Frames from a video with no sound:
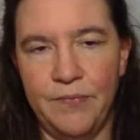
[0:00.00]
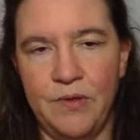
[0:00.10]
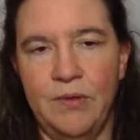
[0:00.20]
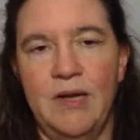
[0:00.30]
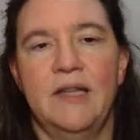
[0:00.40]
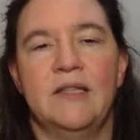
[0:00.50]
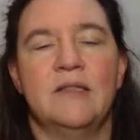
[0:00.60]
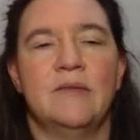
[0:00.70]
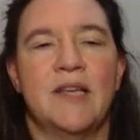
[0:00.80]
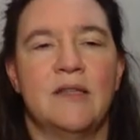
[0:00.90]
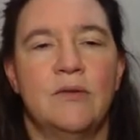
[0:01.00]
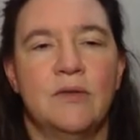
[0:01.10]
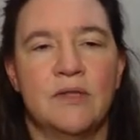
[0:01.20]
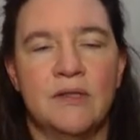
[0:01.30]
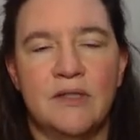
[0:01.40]
Well, let's get all
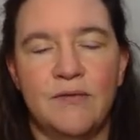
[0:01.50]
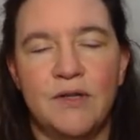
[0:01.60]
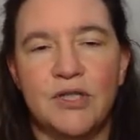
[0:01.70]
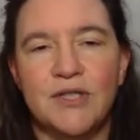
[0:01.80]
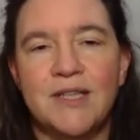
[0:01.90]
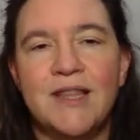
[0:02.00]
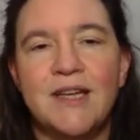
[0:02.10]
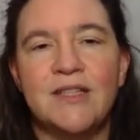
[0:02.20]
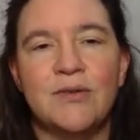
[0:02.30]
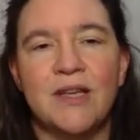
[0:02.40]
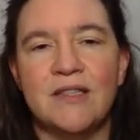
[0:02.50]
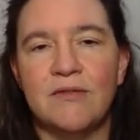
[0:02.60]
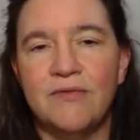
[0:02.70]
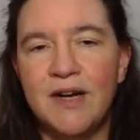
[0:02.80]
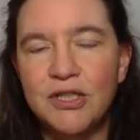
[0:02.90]
the definitions in there. So there is
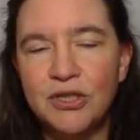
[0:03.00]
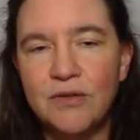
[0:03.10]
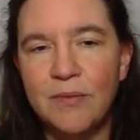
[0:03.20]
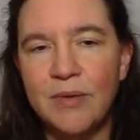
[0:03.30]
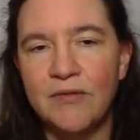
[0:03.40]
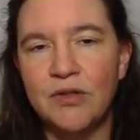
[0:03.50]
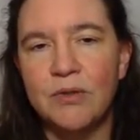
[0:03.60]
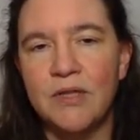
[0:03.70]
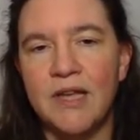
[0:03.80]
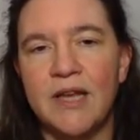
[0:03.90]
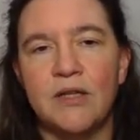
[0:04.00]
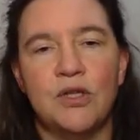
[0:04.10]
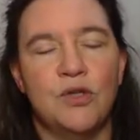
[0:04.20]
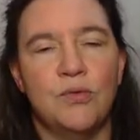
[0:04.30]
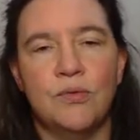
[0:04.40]
a function from f2 to the n
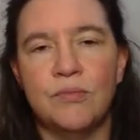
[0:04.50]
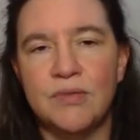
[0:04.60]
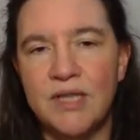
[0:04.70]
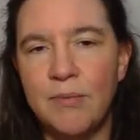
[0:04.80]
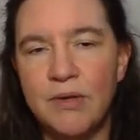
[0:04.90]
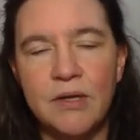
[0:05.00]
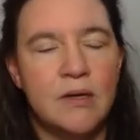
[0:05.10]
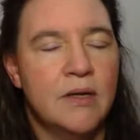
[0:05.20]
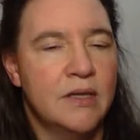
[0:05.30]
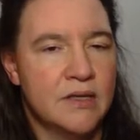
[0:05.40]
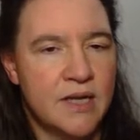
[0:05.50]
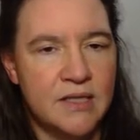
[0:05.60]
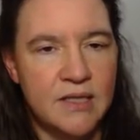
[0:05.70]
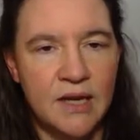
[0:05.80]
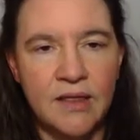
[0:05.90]
to something, in this case
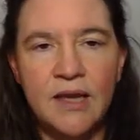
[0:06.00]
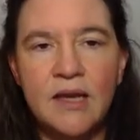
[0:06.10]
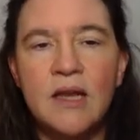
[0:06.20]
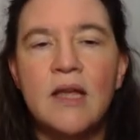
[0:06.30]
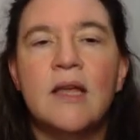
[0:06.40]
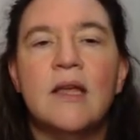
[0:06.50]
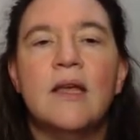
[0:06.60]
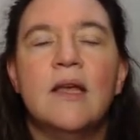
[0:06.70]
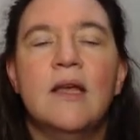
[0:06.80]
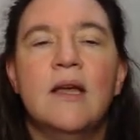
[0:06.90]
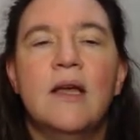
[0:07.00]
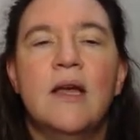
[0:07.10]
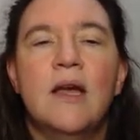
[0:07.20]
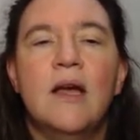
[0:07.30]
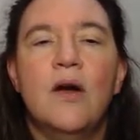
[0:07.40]
length n.
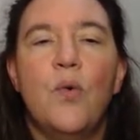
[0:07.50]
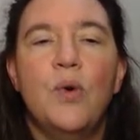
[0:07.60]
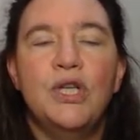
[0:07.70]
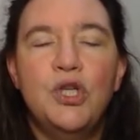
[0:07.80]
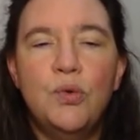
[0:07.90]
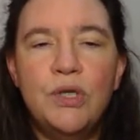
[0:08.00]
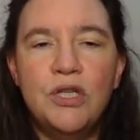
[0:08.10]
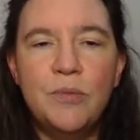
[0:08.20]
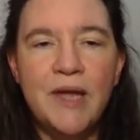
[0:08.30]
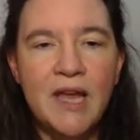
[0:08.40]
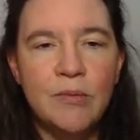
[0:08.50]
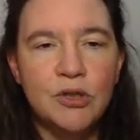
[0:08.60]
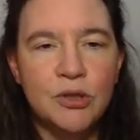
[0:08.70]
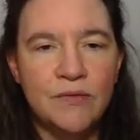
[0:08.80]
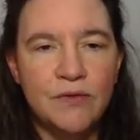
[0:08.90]
We do need to be able
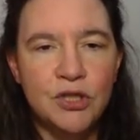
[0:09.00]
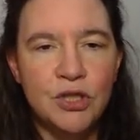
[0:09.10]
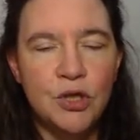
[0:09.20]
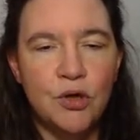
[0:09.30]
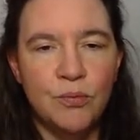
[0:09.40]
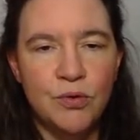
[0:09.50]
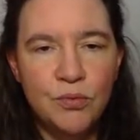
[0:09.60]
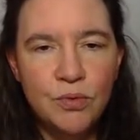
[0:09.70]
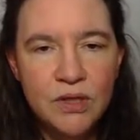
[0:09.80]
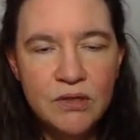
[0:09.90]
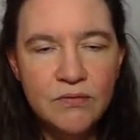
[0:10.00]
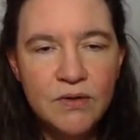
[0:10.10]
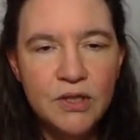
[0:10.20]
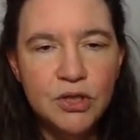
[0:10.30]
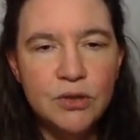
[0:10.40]
to efficiently compute this
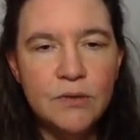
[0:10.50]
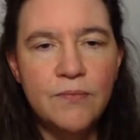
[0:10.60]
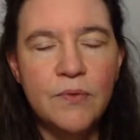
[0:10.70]
function,